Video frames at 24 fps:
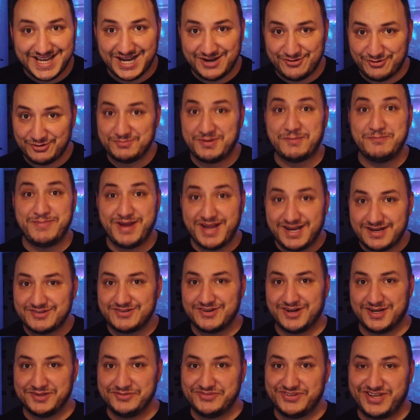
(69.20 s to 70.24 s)
now, on my
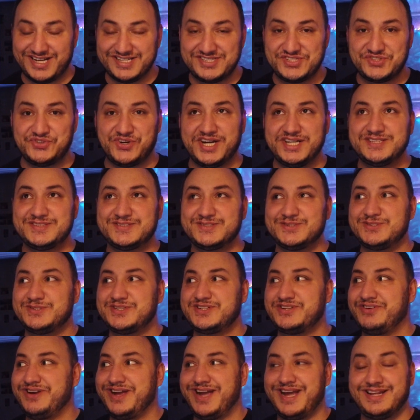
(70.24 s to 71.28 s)
background, I tried to
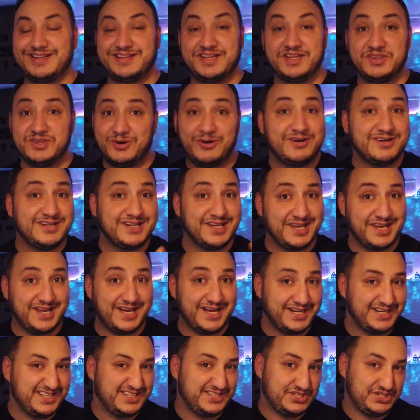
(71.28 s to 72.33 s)
create a Northern
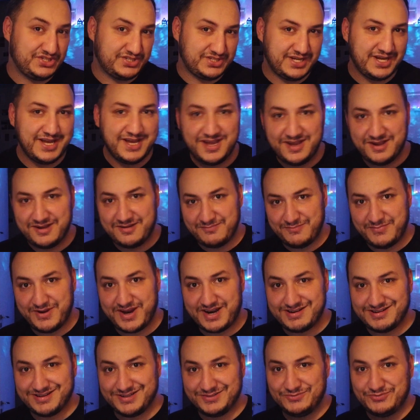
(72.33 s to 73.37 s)
Light-ish
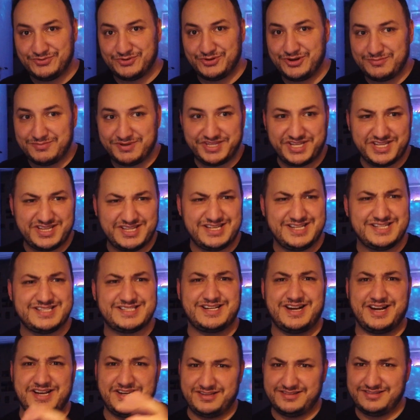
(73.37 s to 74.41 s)
background for you, but I think it's
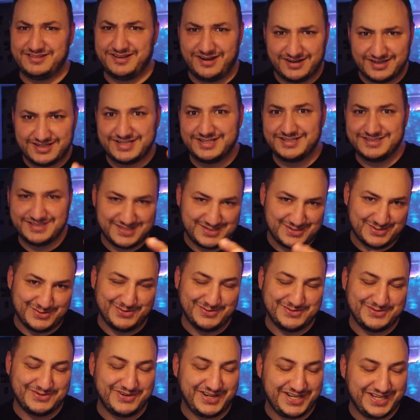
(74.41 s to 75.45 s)
kind of dark.
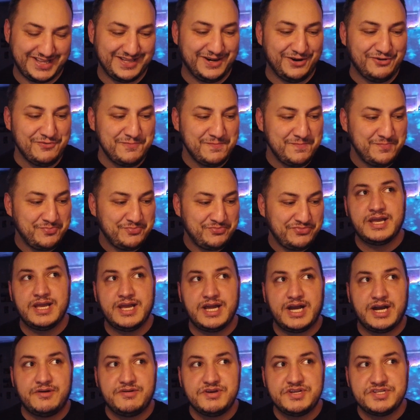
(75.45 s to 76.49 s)
So right now,
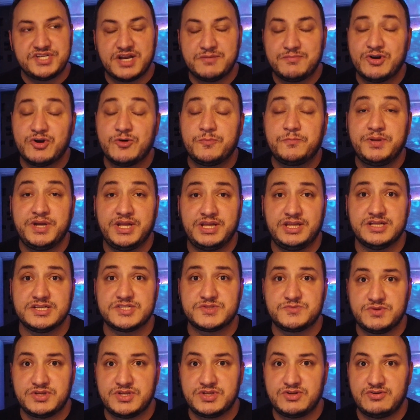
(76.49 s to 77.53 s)
I want to share my
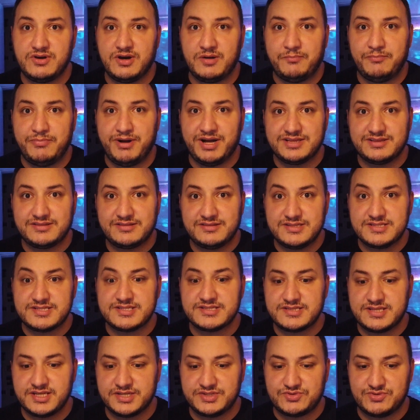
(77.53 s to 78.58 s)
opinions with you about this
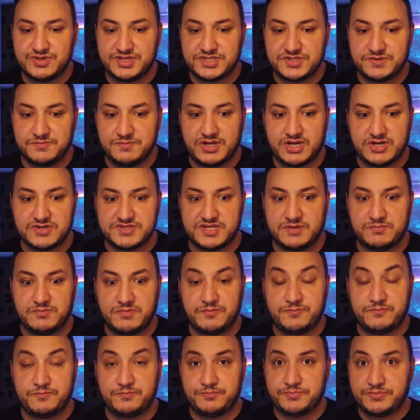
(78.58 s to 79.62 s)
situation because I'm
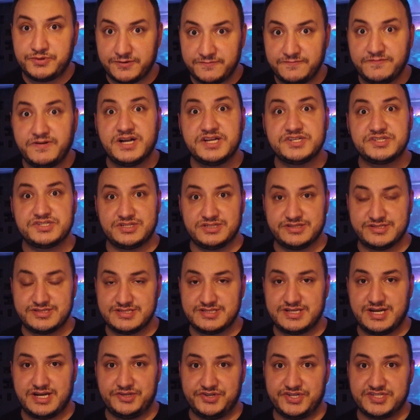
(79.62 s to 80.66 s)
a professional
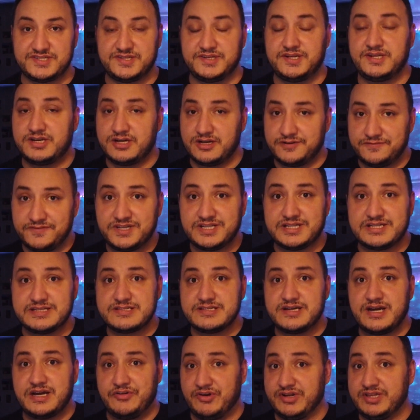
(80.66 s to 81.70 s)
designer, so graphic
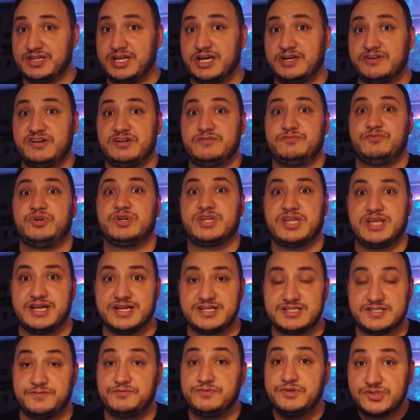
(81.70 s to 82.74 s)
design. Right now, I'm working
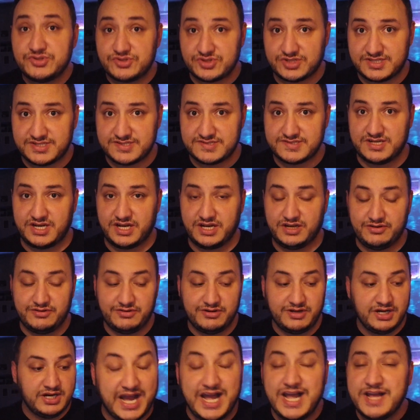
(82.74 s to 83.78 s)
as a visual
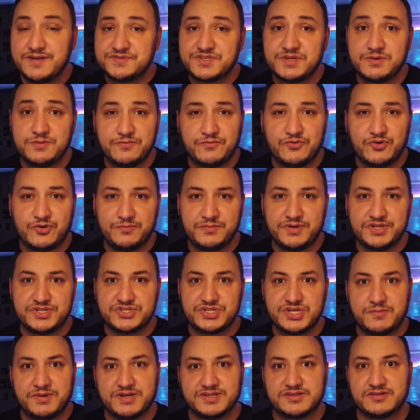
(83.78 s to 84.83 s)
designer. I have some
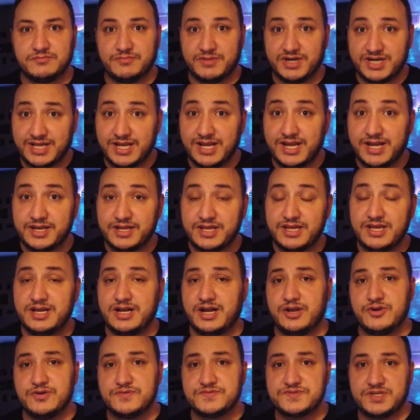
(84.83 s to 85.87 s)
information about the marketing.
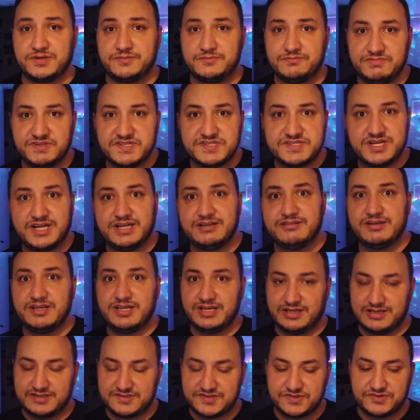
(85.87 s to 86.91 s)
I know some design
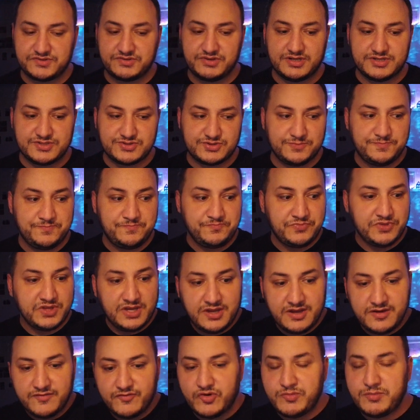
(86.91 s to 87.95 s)
thing, etc. So,
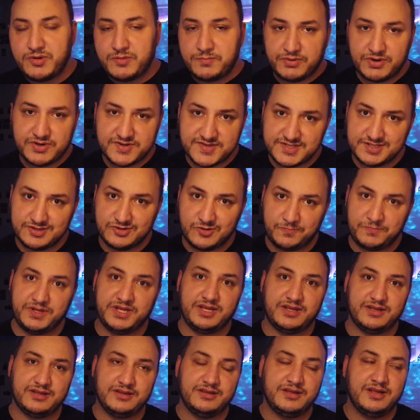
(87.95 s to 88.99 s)
for my personal
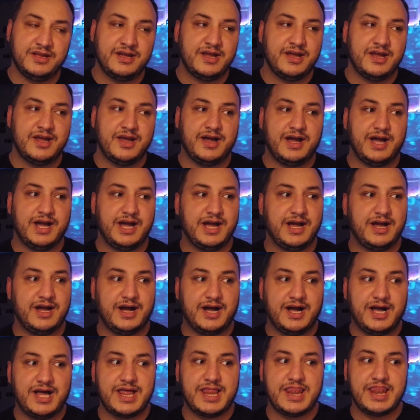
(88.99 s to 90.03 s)
opinion,
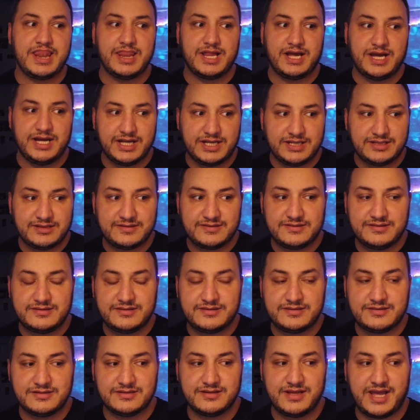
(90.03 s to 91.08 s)
I like
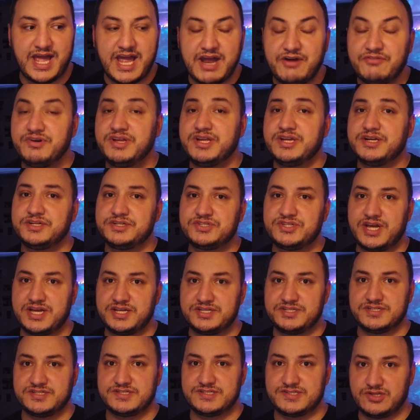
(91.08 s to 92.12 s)
to every year
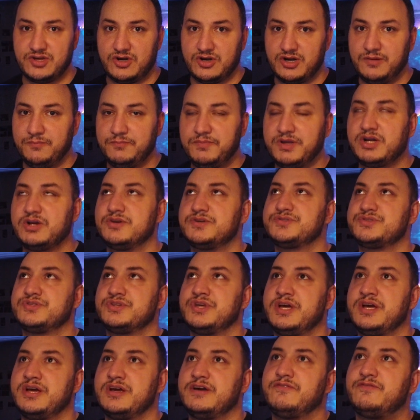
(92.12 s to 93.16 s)
changing slogan,
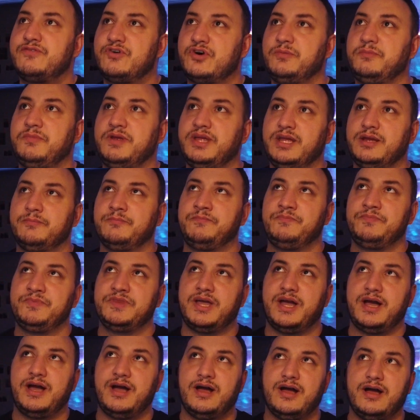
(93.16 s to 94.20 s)
because for me,
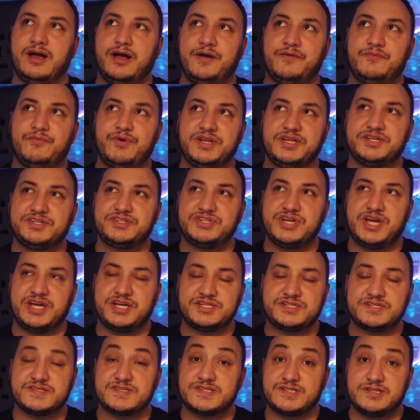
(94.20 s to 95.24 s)
when they
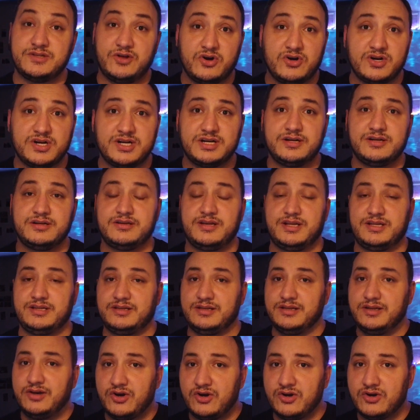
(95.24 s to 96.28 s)
change the slogan
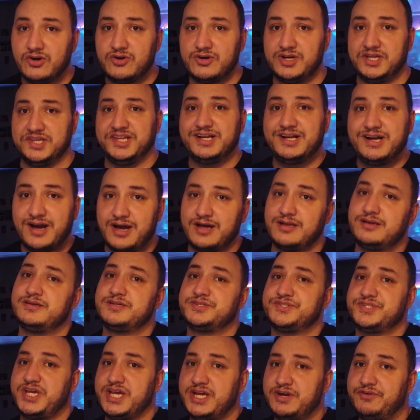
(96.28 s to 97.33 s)
and the logo and the
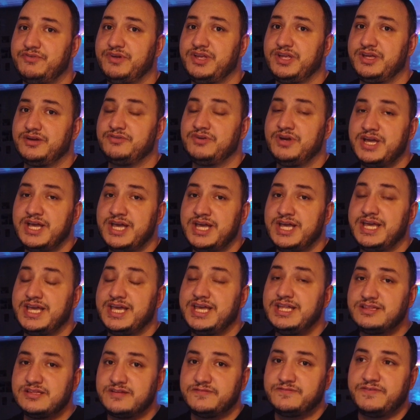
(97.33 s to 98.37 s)
colors every year,
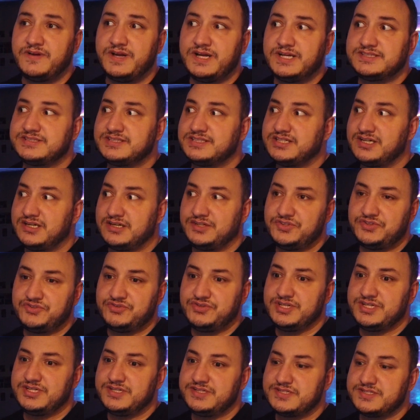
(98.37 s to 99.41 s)
it affects the
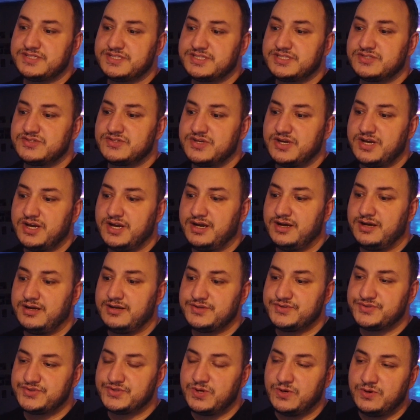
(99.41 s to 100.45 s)
country's
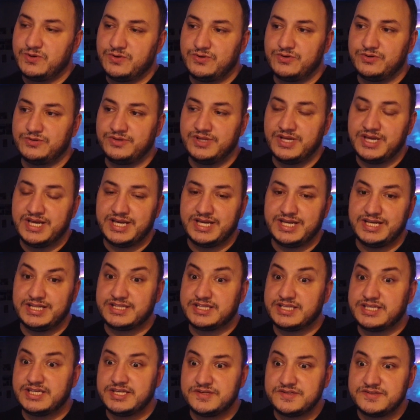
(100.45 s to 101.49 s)
soul.
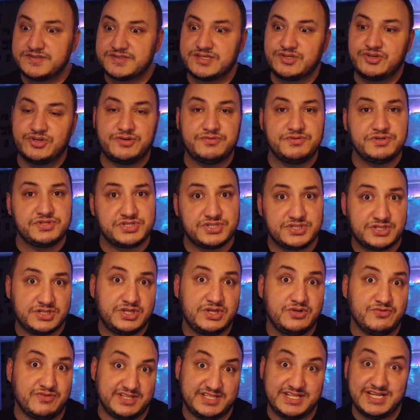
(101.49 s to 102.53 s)
It gives Eurovision a
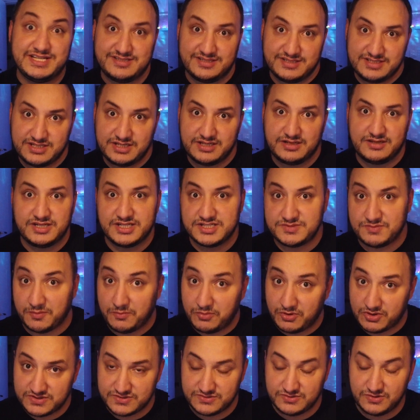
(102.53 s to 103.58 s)
new identity. It's my
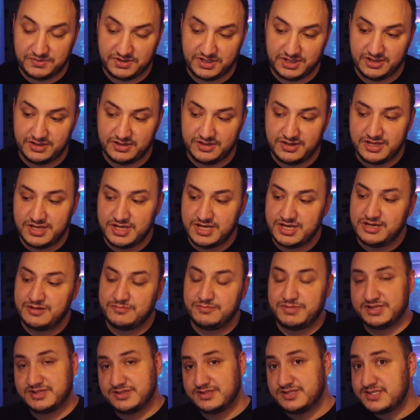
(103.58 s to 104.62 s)
personal opinion.
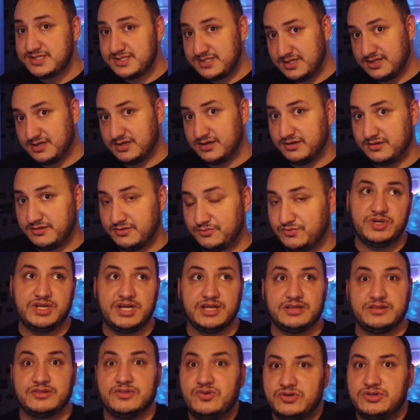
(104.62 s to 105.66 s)
But this year we
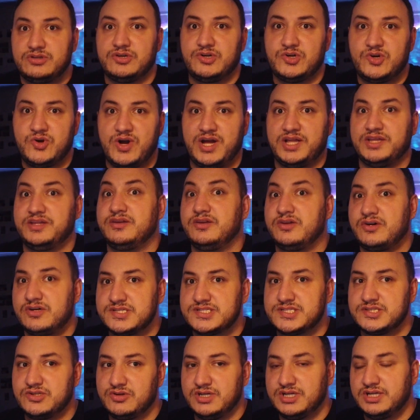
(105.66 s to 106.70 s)
got no logo and no
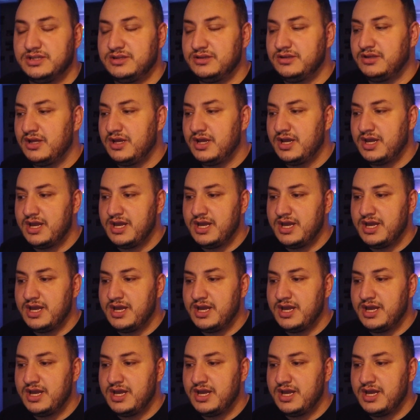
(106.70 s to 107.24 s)
slogan.